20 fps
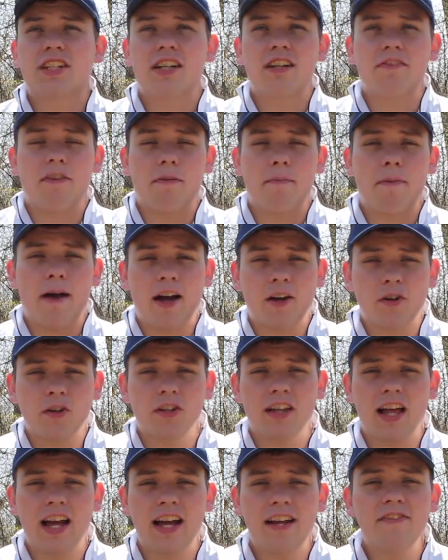good of a
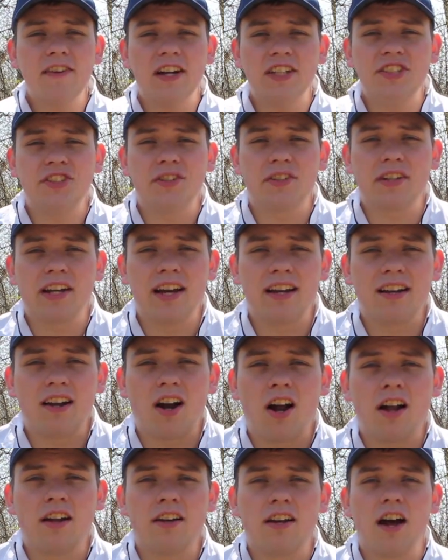battery life as you'll get
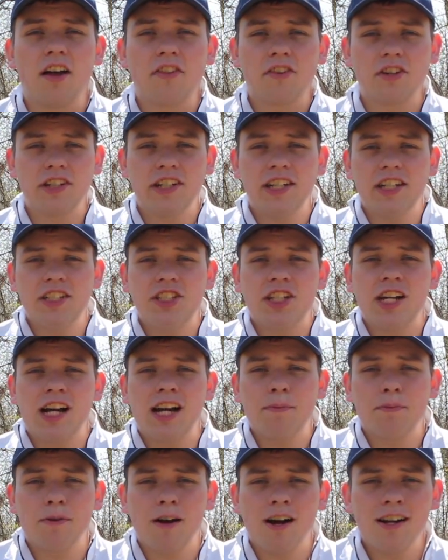on other
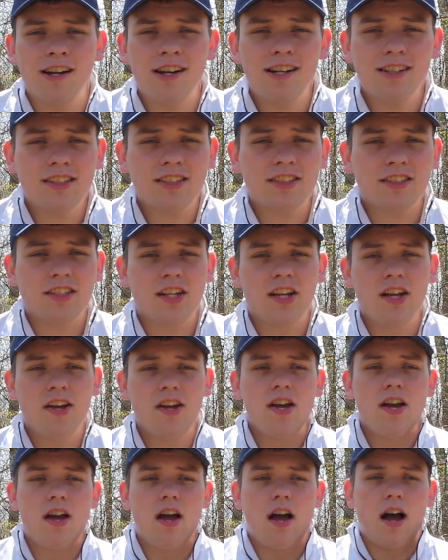DJI products.
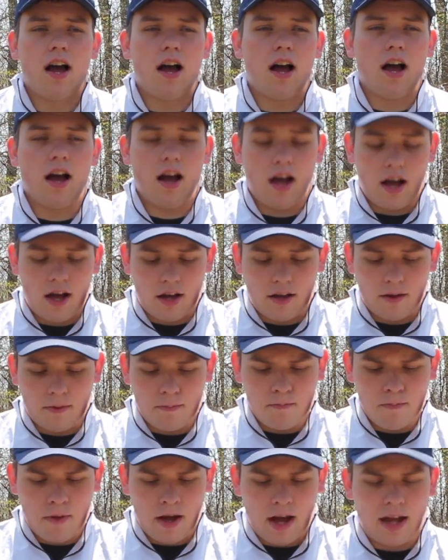
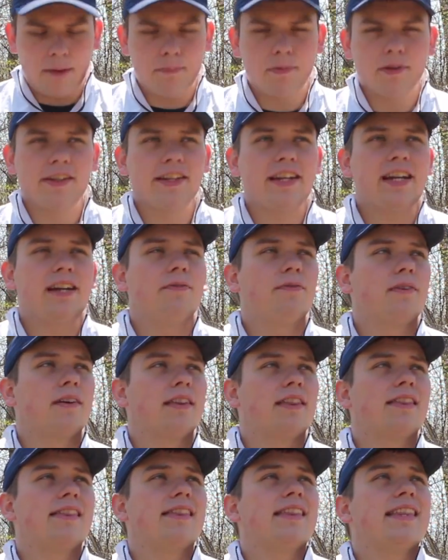I believe
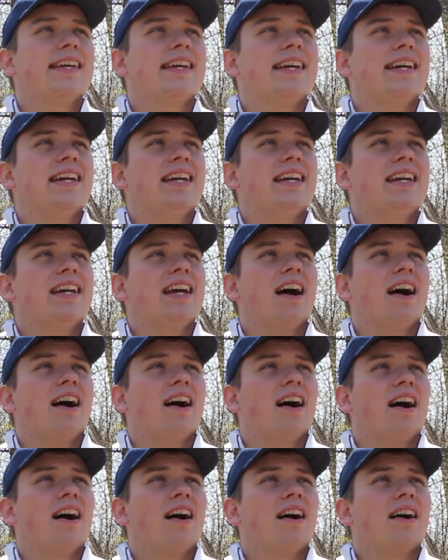with the
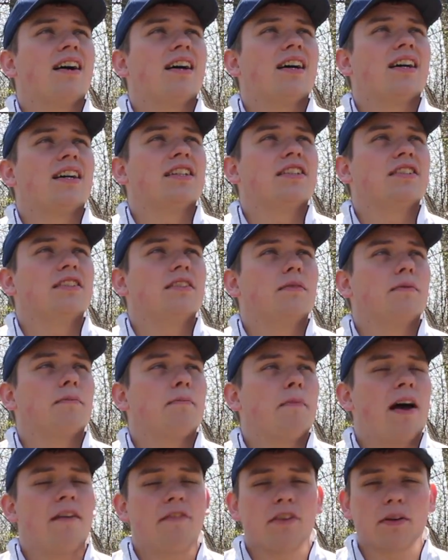
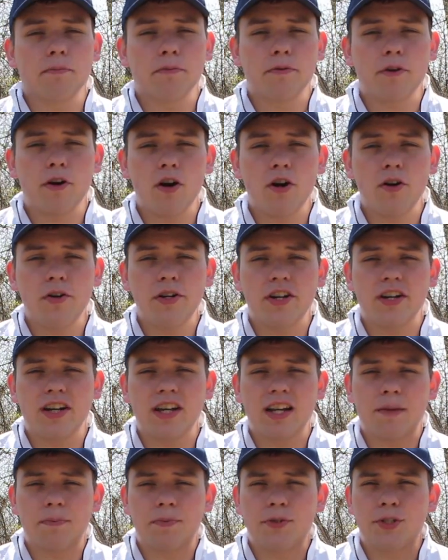Mavic Pro you
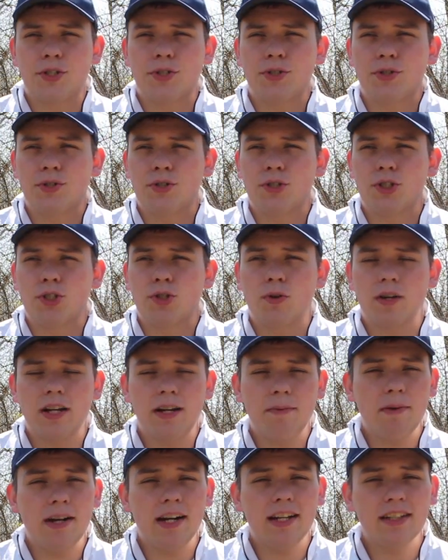get up to
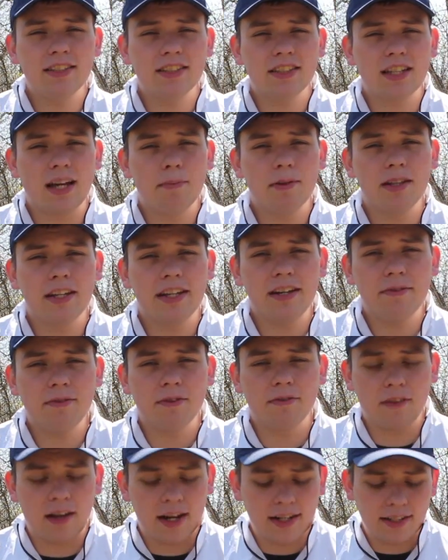20 minutes, I believe,
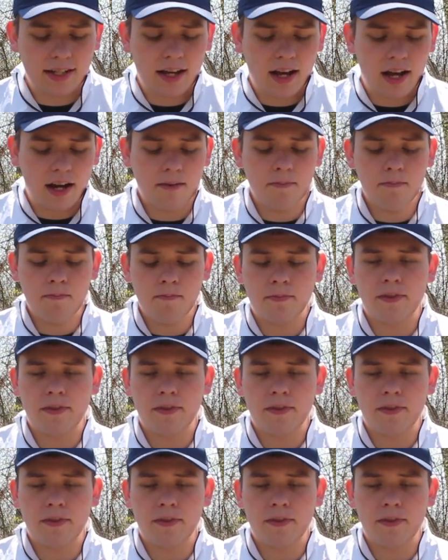of flight time.